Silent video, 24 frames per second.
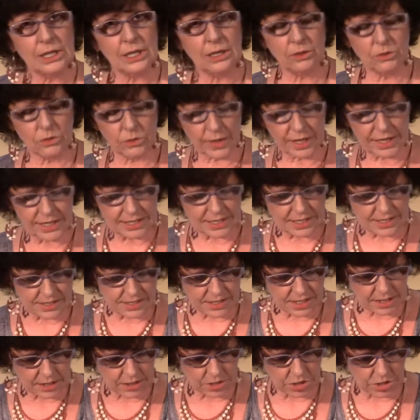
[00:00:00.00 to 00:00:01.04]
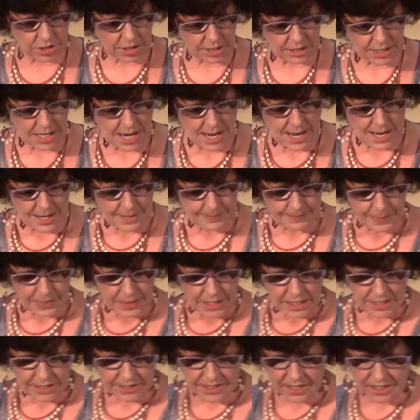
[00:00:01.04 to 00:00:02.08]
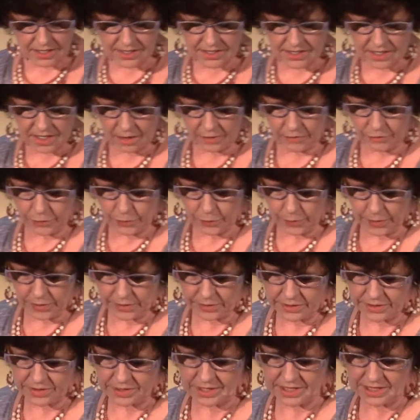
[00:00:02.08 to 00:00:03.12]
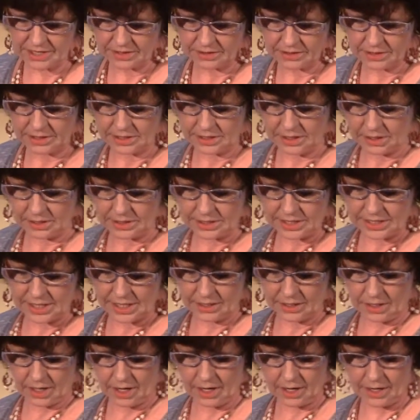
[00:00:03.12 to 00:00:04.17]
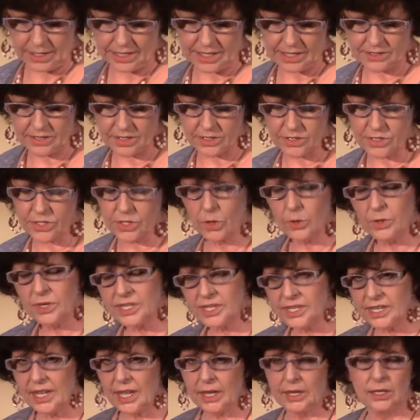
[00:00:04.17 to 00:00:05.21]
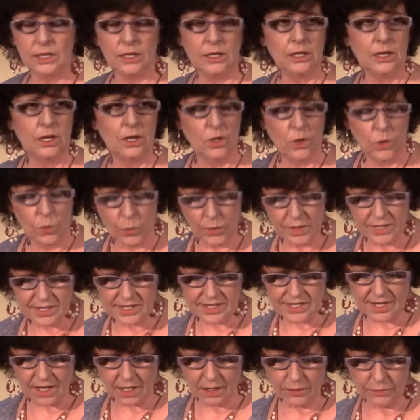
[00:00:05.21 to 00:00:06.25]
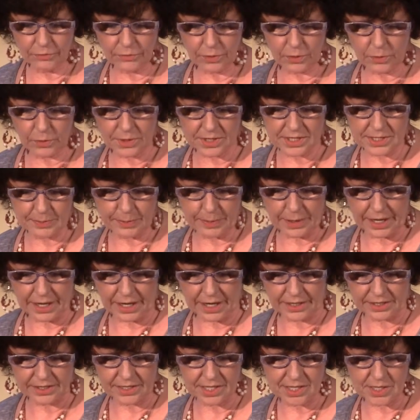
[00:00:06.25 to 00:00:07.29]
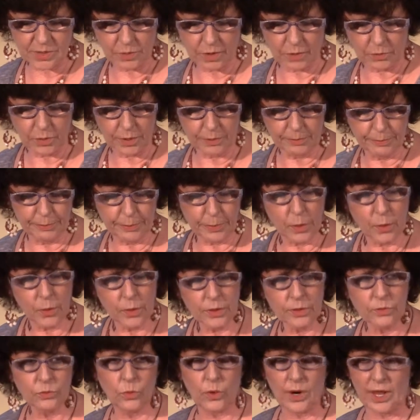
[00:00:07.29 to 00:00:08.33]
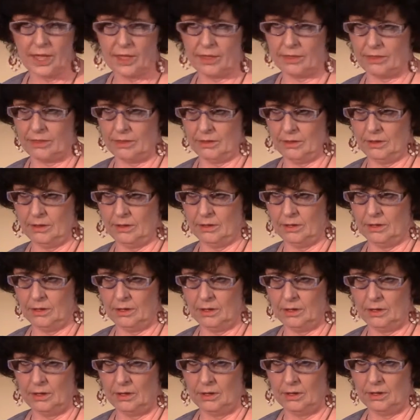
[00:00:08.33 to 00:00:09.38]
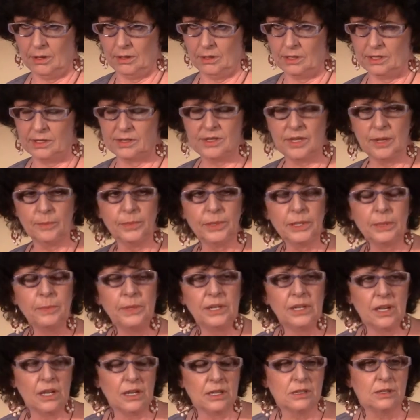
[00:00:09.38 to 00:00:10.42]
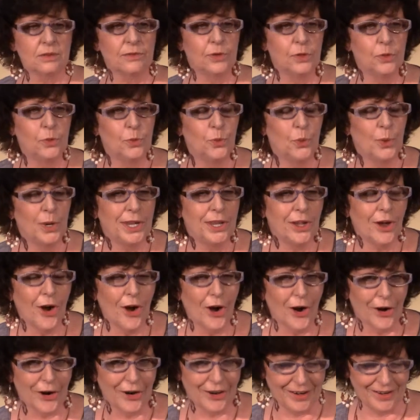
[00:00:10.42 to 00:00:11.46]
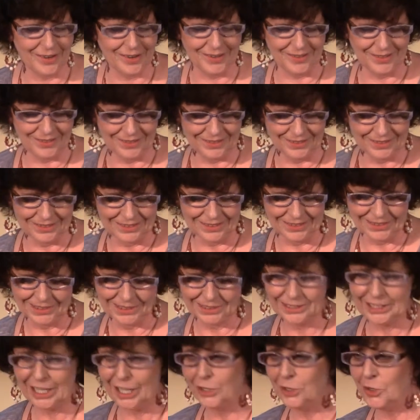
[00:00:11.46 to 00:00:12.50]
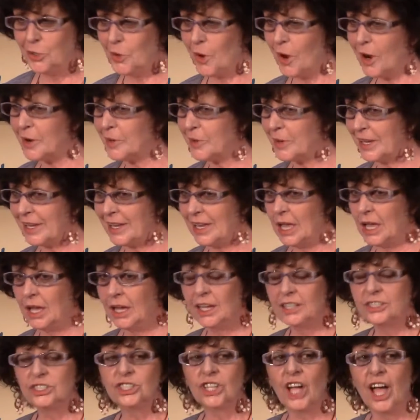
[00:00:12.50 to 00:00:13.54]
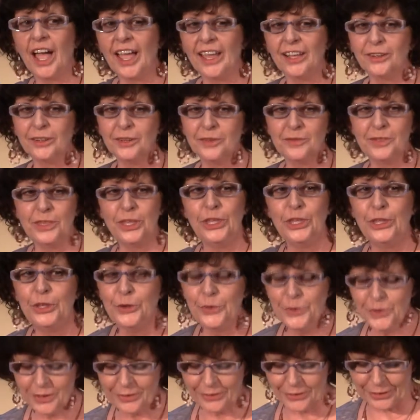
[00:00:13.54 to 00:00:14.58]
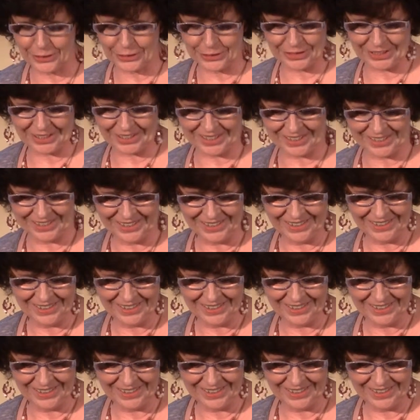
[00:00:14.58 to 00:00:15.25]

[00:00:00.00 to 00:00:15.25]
great distinction. He says self-worth is associated with self-respect. It's what we're born with, simply because of who we are. And who are we? A child of the universe.